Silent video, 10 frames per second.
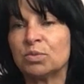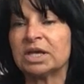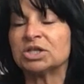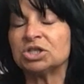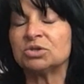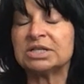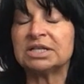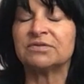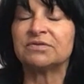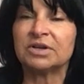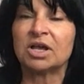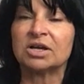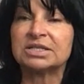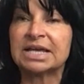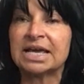but that's usually, like
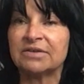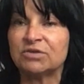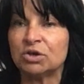I say, if